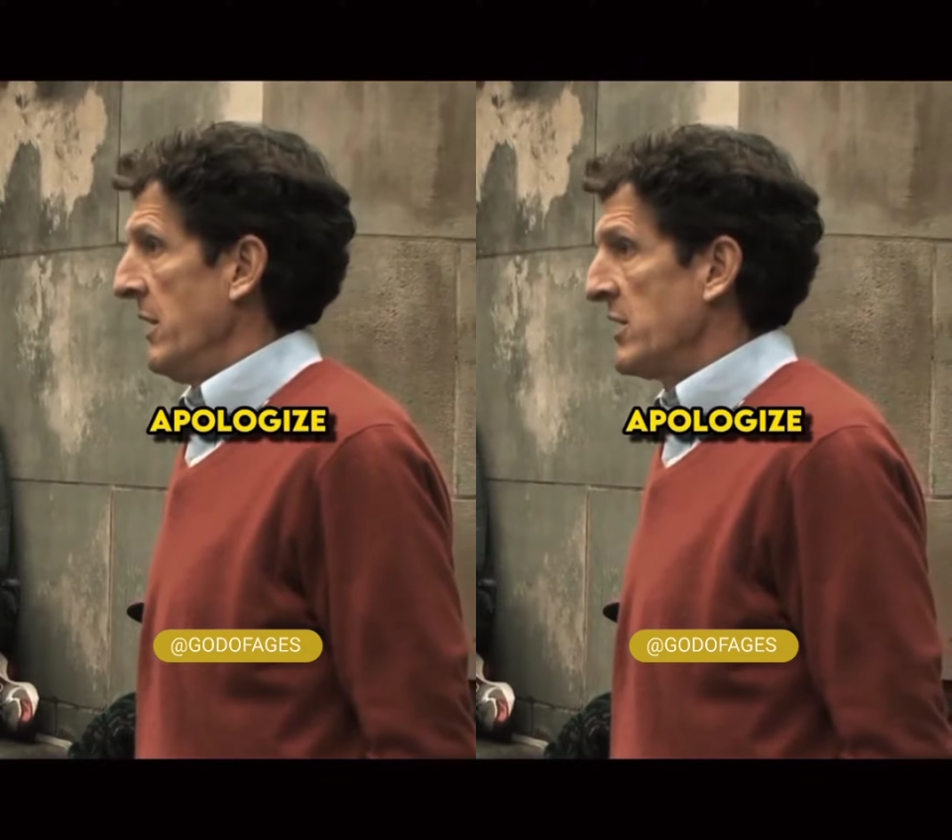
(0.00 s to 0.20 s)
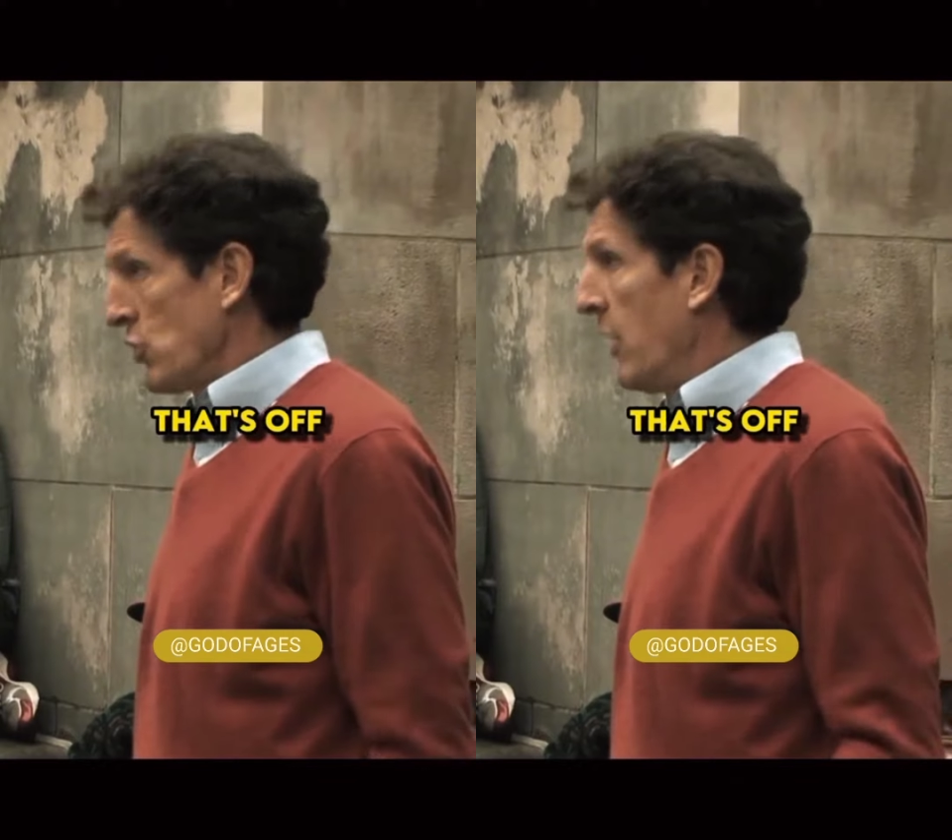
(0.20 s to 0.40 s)

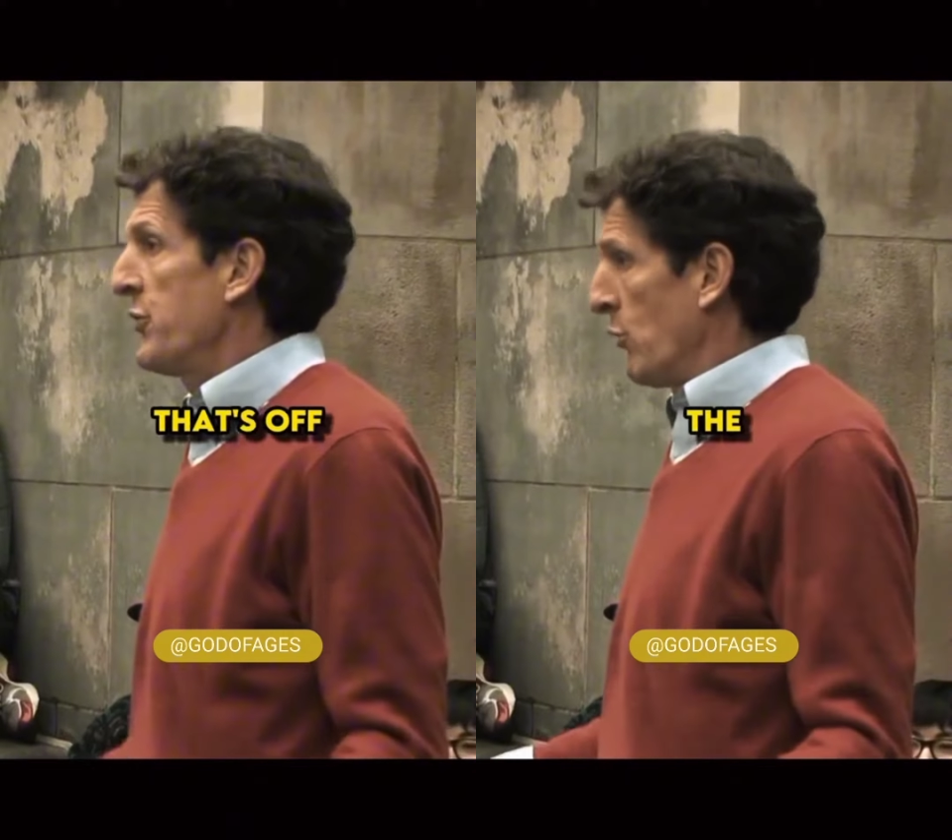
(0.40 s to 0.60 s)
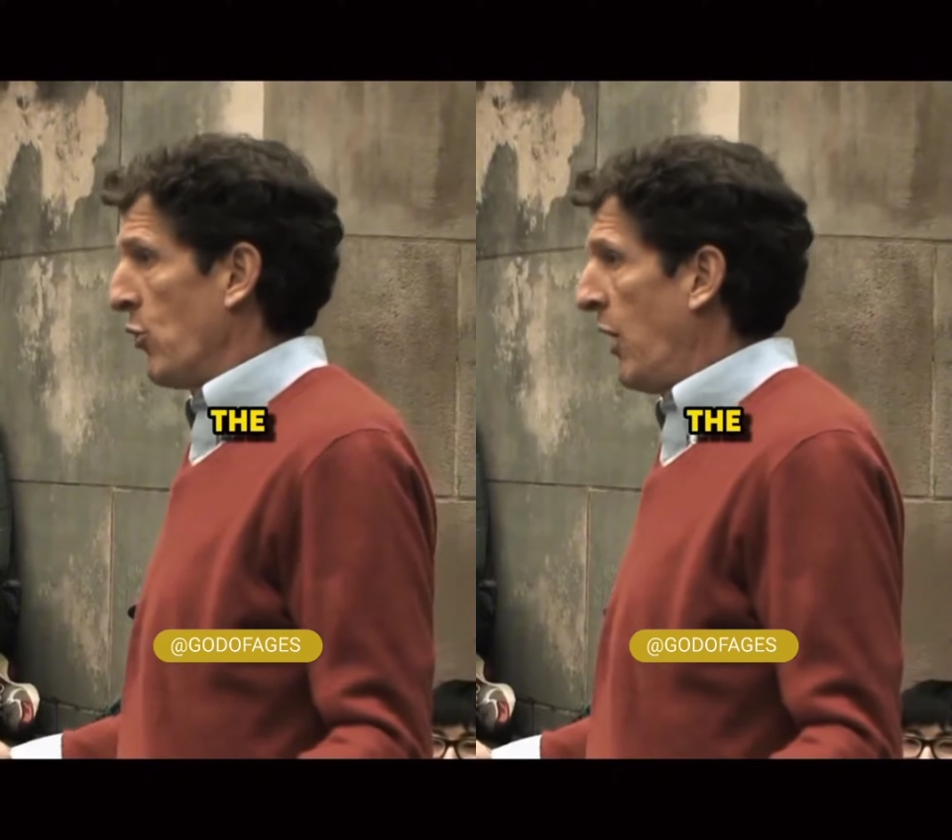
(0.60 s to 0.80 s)
That's
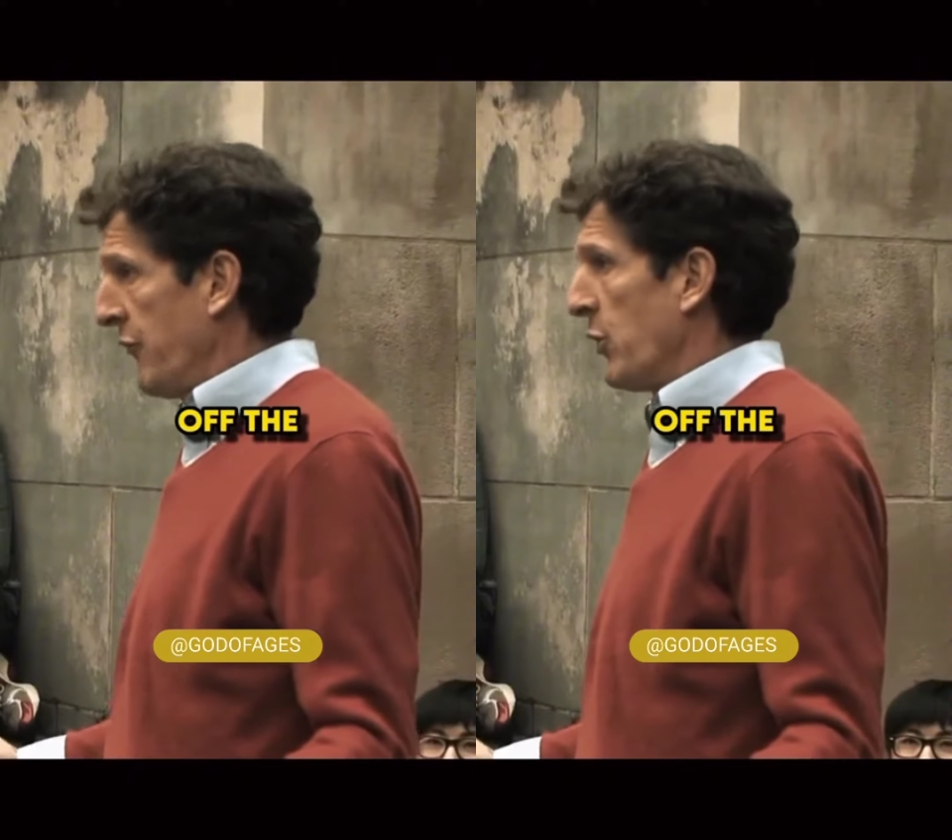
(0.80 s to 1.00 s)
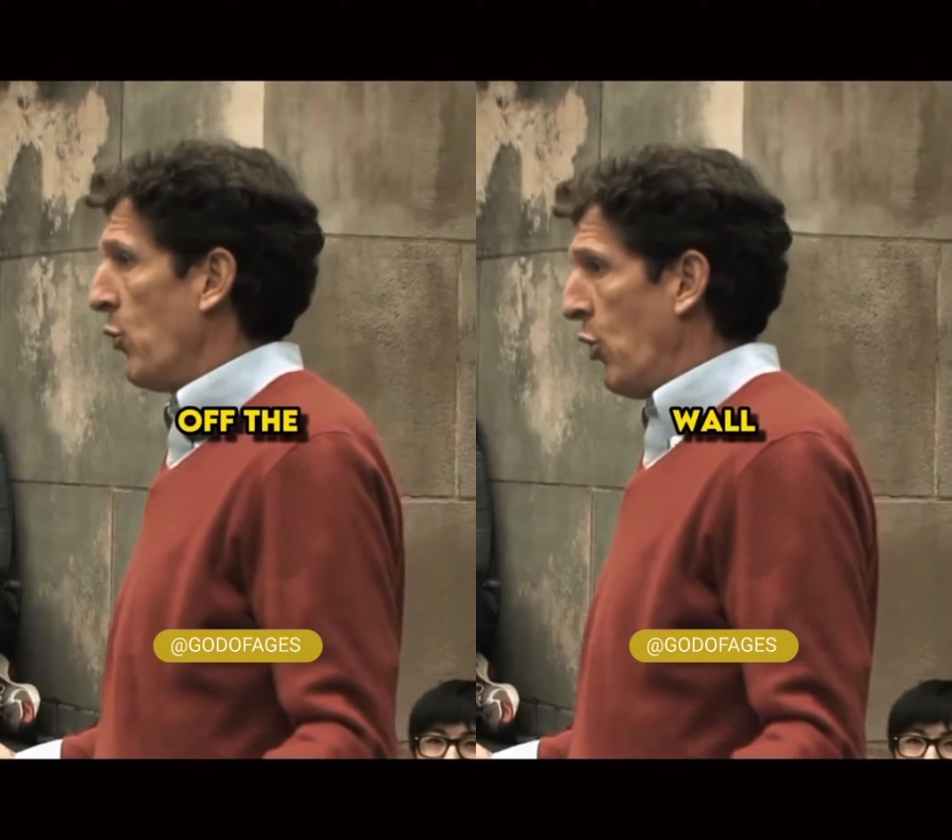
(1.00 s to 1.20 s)
off the,
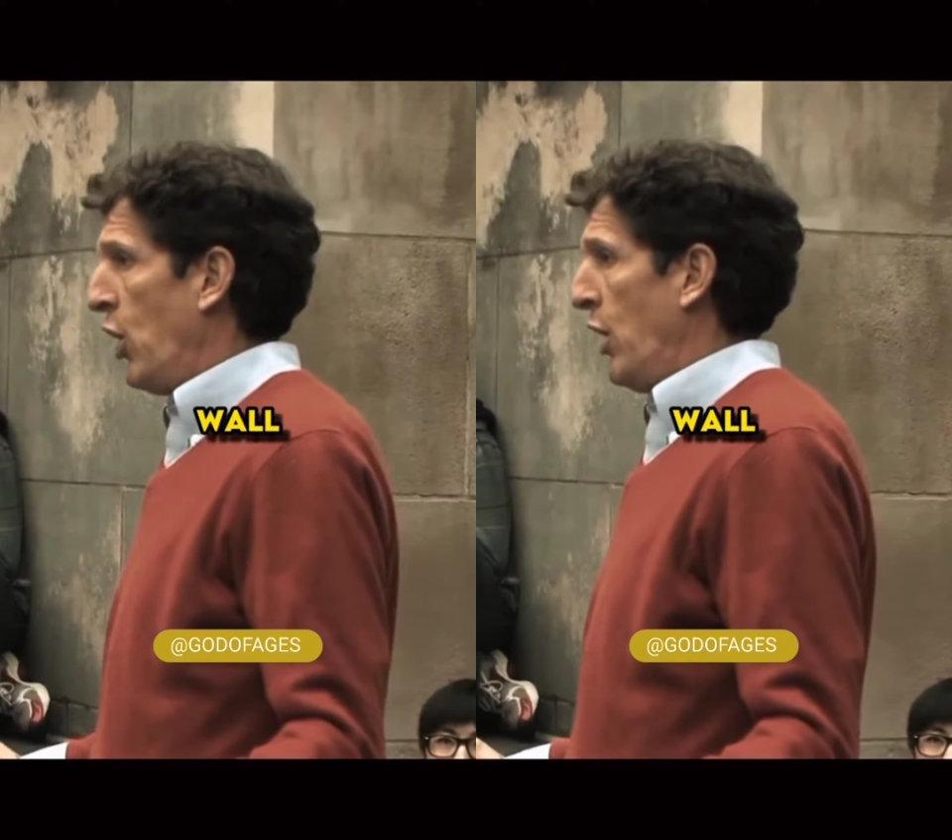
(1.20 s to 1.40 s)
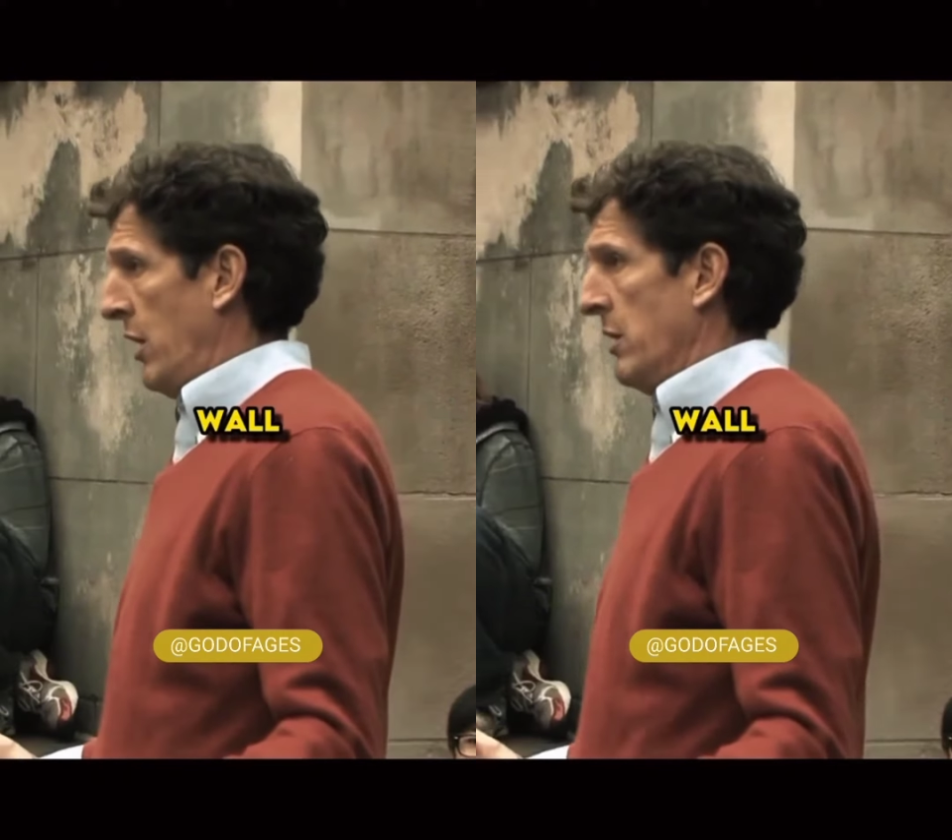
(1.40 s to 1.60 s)
off the
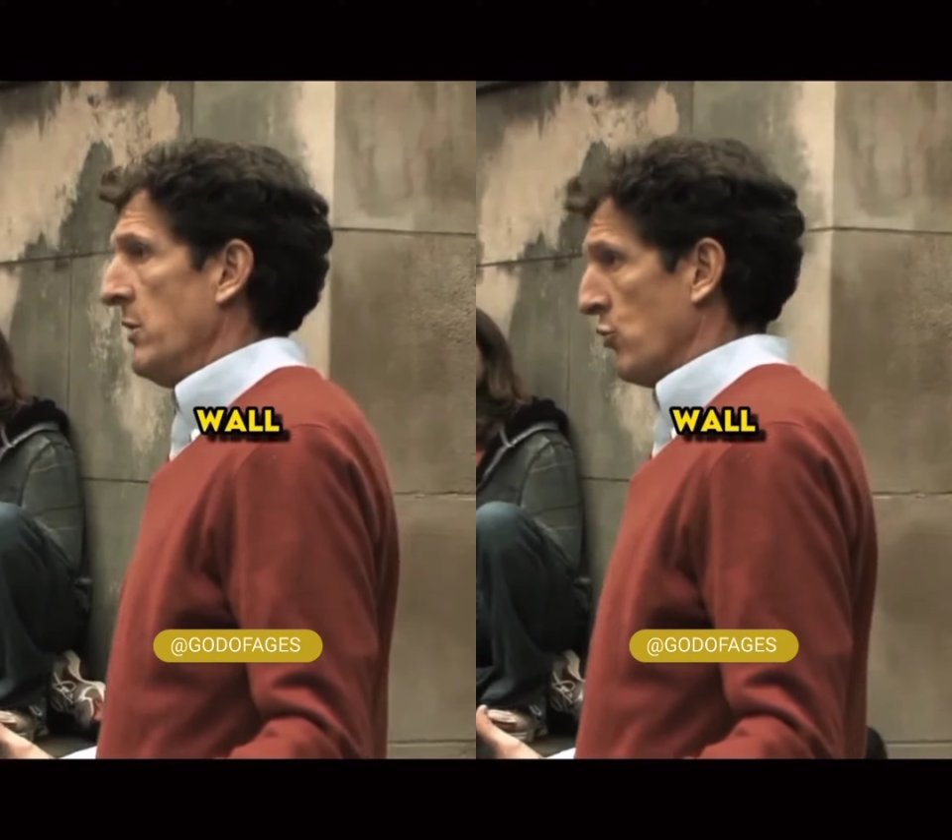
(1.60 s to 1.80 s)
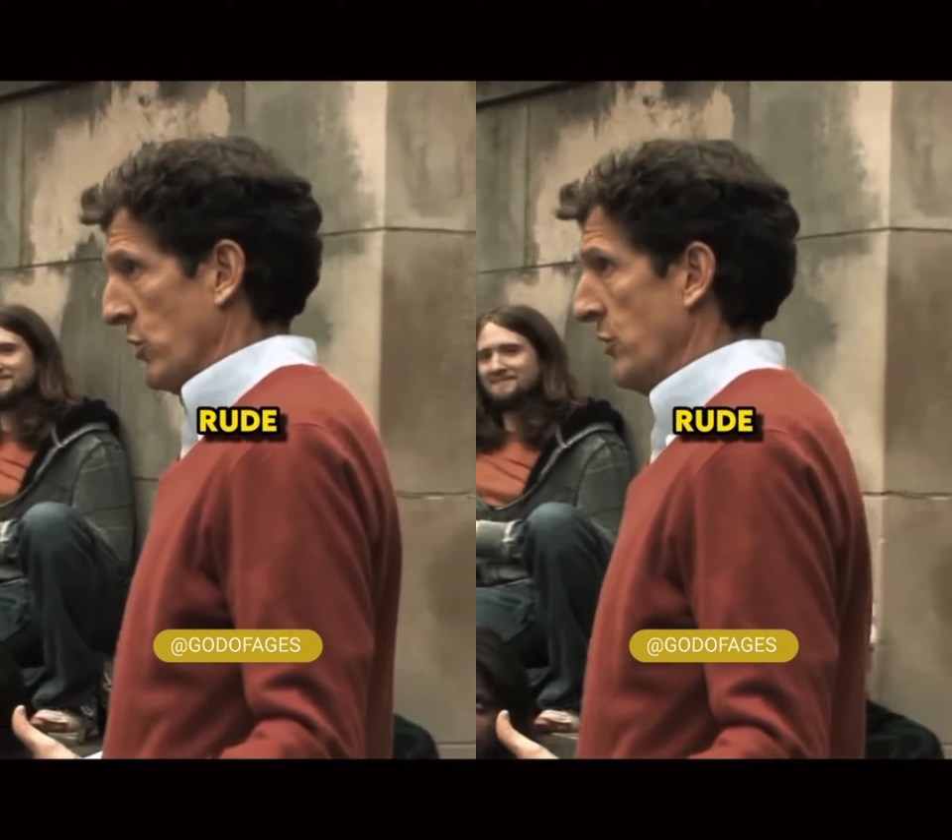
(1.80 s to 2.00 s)
wall
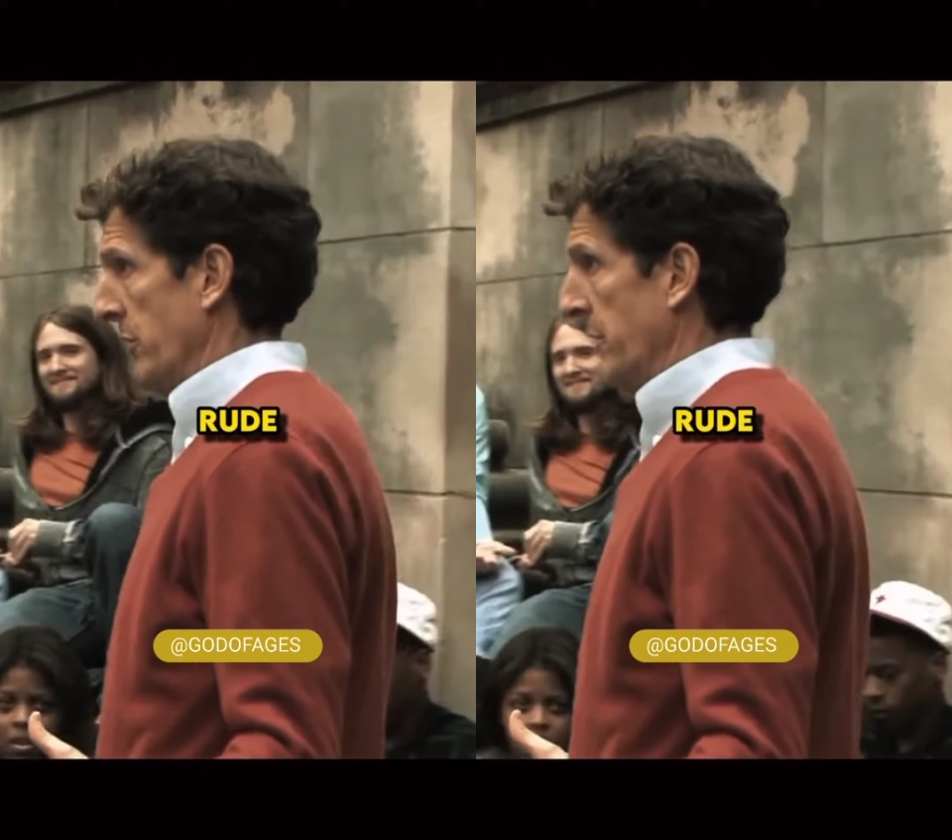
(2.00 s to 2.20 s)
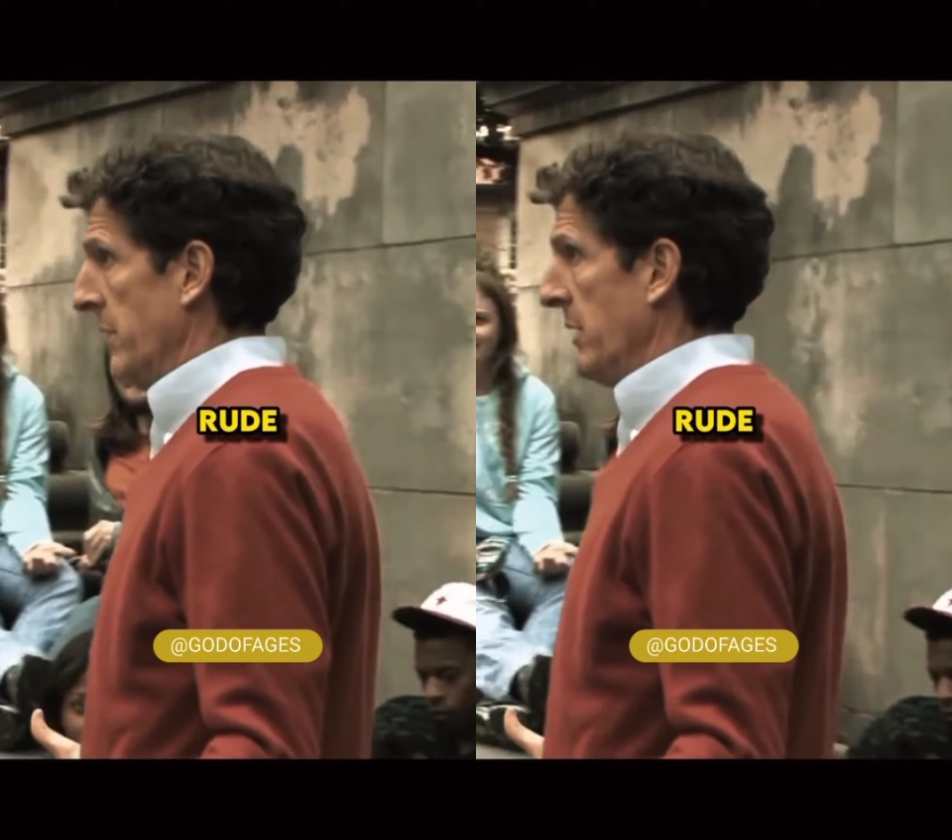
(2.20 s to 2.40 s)
rude.